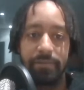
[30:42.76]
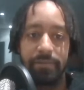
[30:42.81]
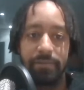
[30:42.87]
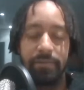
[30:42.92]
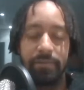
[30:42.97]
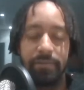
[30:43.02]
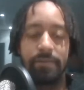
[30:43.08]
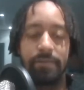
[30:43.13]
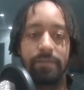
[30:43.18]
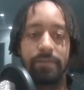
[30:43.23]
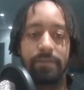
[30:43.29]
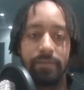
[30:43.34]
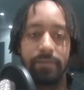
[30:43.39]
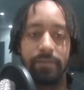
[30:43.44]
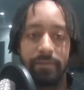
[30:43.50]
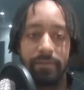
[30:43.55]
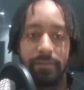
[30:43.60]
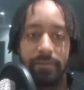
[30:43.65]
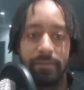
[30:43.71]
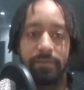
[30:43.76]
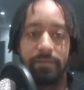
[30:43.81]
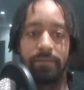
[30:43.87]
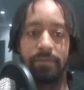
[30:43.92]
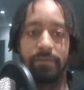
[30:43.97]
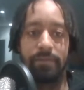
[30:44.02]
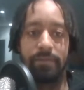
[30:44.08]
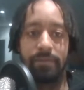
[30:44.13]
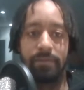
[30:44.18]
Mm.
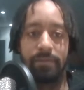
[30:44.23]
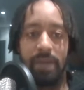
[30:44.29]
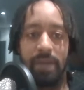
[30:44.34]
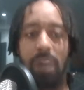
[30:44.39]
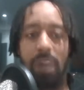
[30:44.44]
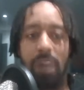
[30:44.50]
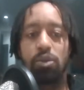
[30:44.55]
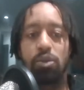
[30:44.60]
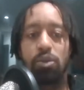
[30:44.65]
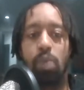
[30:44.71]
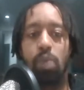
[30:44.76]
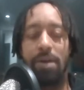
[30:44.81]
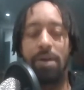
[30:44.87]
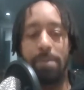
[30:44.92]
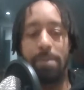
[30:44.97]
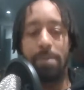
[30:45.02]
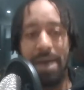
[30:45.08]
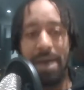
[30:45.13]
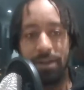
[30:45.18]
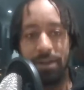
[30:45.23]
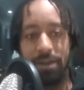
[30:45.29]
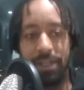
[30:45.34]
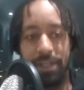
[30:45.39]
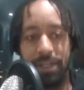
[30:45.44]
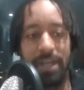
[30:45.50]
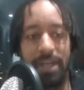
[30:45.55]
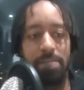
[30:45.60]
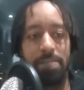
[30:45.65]
I'm just worried about
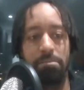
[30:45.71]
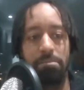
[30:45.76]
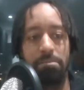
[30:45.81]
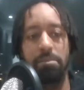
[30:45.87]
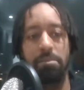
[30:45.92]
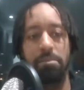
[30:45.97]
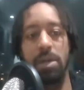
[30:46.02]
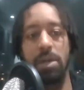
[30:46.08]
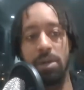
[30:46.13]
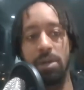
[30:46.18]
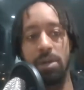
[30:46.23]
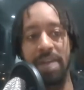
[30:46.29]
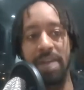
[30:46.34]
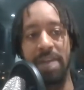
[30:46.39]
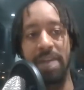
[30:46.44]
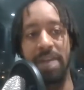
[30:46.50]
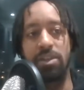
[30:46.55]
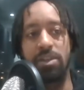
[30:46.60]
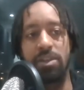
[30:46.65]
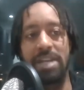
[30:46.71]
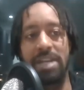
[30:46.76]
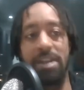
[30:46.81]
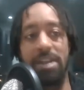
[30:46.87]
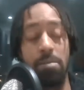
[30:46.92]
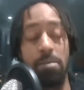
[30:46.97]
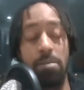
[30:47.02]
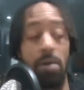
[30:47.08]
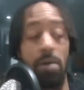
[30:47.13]
because they
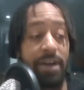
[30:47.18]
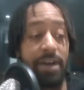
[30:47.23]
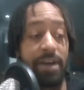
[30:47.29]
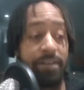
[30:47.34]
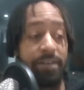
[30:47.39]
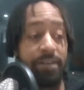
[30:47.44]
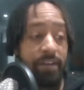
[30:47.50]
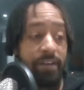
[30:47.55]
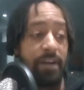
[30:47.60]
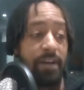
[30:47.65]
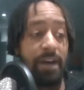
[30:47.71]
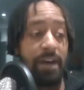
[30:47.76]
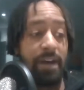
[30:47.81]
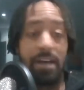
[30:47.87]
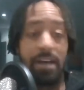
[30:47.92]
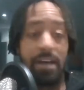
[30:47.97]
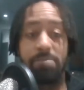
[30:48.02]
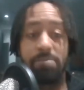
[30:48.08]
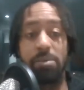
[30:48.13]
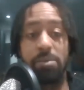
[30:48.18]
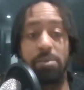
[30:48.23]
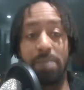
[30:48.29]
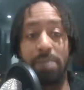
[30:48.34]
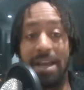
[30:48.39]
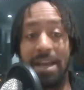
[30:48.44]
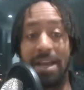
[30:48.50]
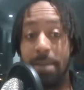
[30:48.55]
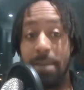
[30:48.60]
don't mind
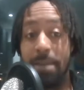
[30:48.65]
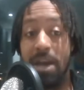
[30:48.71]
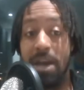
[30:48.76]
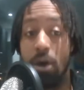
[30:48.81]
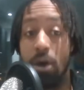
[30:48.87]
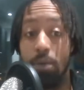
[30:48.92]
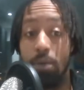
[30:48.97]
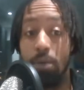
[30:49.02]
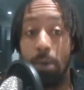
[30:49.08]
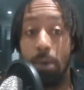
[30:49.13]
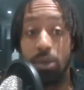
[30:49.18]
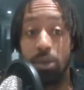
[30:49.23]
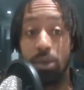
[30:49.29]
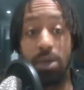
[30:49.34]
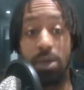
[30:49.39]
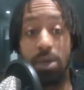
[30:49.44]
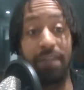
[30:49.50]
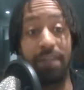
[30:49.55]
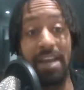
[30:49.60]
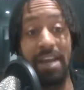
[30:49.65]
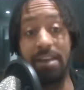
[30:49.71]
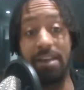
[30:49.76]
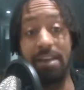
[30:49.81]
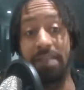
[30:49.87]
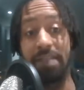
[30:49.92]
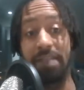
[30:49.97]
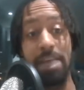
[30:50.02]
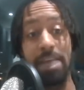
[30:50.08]
playing a bit of long ball. So if
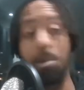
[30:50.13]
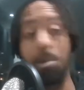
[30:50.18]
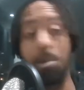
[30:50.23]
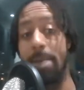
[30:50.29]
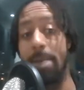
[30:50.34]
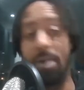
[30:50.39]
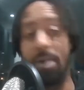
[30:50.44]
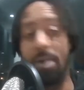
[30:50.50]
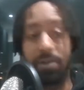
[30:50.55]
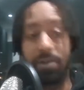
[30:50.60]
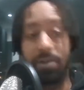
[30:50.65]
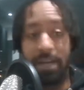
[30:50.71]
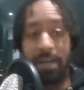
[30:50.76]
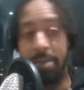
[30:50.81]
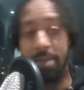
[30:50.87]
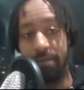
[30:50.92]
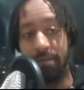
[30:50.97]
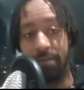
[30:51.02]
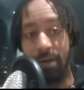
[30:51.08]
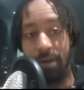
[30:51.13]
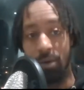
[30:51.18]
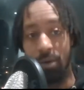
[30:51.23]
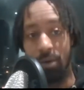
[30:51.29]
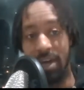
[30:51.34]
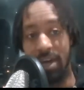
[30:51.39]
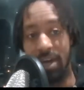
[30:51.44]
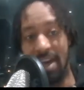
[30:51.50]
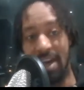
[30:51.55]
they bypass our
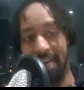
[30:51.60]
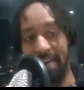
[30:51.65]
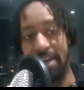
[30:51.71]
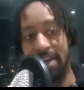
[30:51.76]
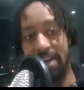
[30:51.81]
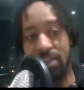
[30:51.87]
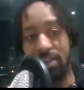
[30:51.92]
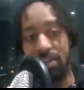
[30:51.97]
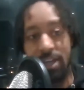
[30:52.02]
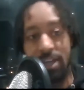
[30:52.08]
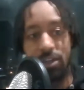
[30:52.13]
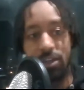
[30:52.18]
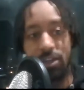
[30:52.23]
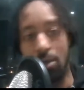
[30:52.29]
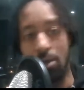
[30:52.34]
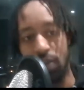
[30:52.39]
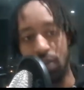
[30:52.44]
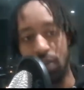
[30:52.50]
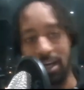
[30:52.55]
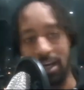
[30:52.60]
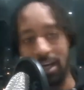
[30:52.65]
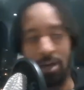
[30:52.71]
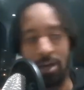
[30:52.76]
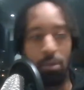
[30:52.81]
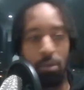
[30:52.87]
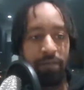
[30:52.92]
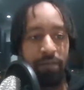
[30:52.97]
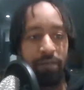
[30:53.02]
midfield and they stick Souček
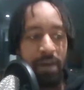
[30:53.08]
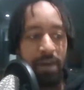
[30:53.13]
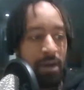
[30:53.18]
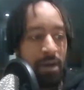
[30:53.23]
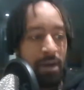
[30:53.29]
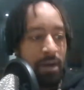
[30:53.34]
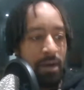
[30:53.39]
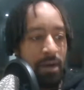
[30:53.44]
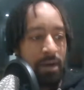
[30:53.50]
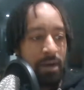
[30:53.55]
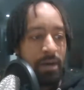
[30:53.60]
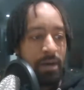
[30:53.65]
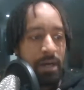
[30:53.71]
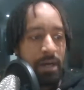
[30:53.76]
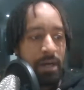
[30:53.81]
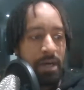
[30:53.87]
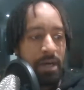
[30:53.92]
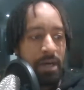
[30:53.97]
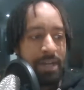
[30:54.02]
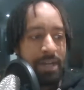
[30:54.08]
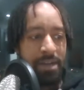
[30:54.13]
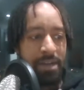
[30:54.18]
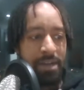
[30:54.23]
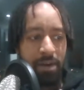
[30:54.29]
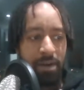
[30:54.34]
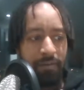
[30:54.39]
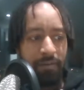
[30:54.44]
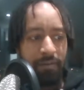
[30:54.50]
up with, I
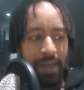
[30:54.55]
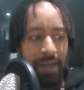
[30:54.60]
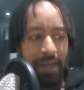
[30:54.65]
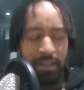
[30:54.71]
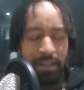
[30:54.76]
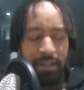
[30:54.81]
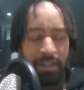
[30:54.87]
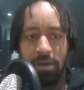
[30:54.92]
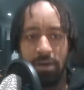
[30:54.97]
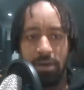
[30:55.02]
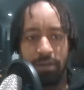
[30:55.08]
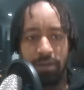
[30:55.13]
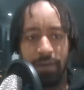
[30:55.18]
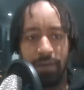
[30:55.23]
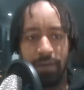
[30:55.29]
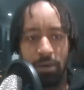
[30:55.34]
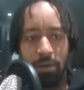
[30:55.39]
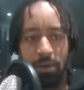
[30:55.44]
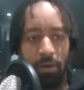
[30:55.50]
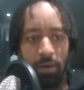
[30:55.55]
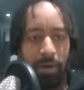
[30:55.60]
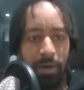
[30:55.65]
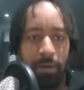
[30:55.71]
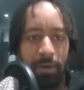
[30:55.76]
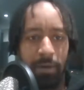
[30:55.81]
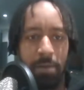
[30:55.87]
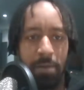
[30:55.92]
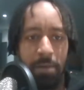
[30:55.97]
don't know if Antonio's fit or not
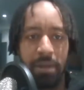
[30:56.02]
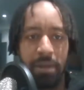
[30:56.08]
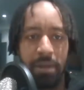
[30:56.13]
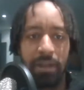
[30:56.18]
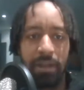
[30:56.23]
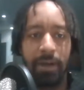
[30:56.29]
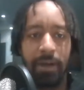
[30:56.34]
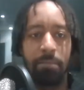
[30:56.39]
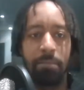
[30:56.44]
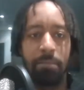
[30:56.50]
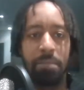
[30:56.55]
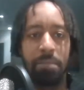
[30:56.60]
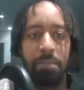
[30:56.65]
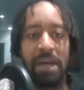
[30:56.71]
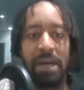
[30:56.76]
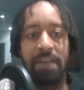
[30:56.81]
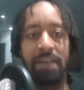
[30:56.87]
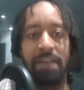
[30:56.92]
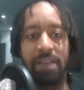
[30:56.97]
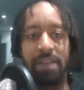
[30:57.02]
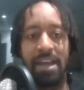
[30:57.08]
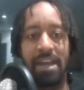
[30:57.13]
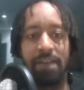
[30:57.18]
anyway, but if they have,